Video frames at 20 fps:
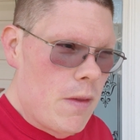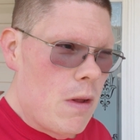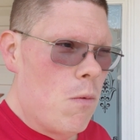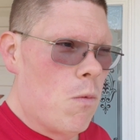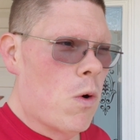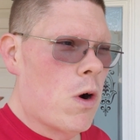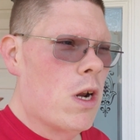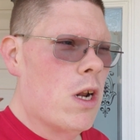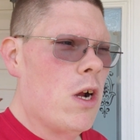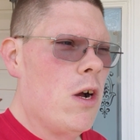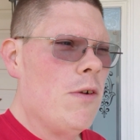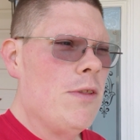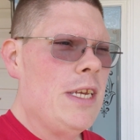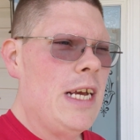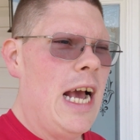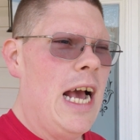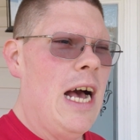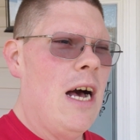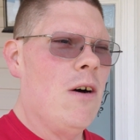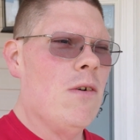We're going to go
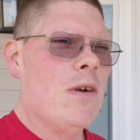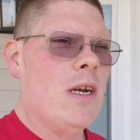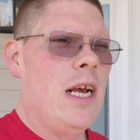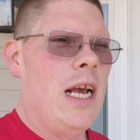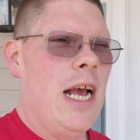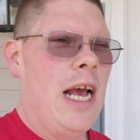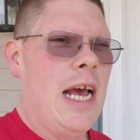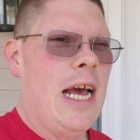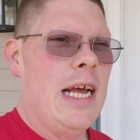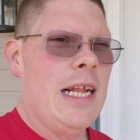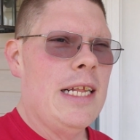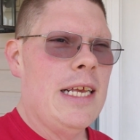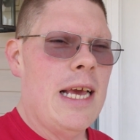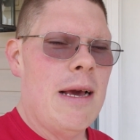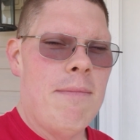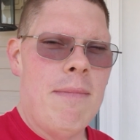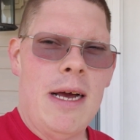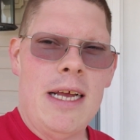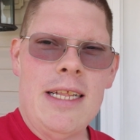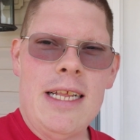down and
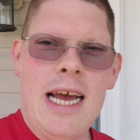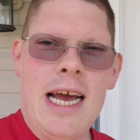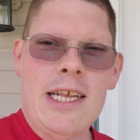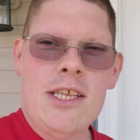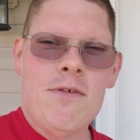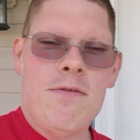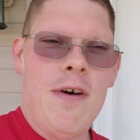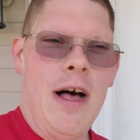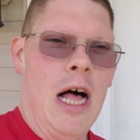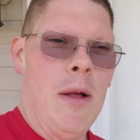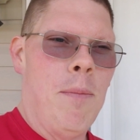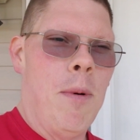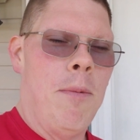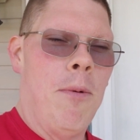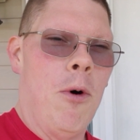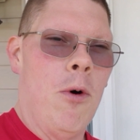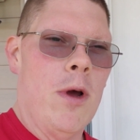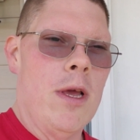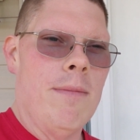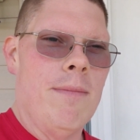get my dad's follow-up
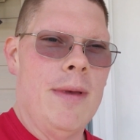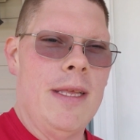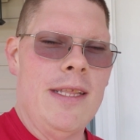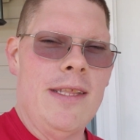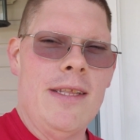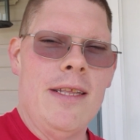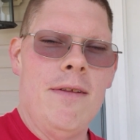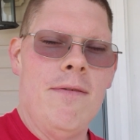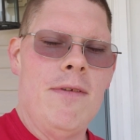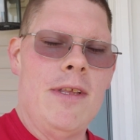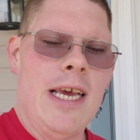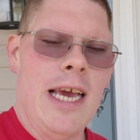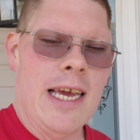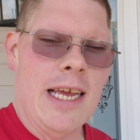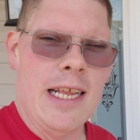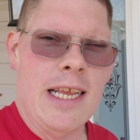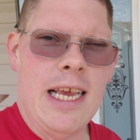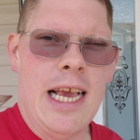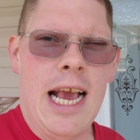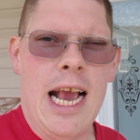appointment
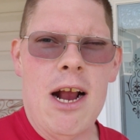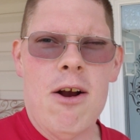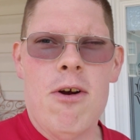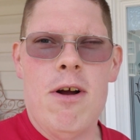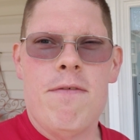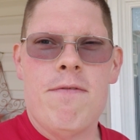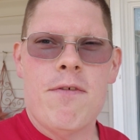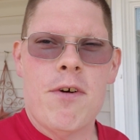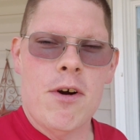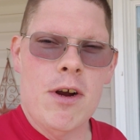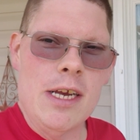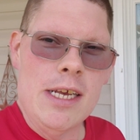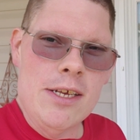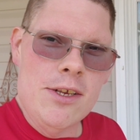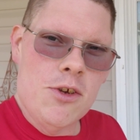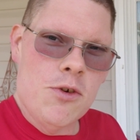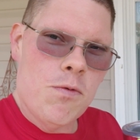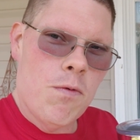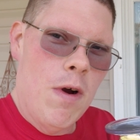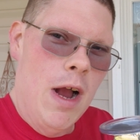taken care of for
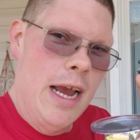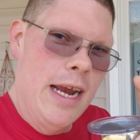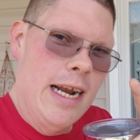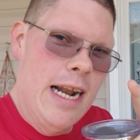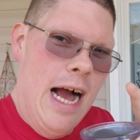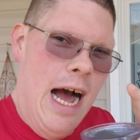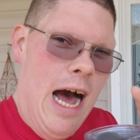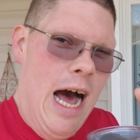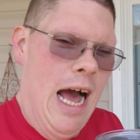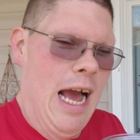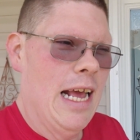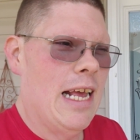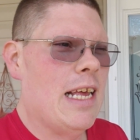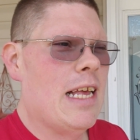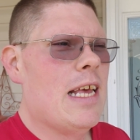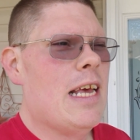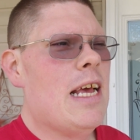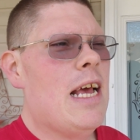his right eye.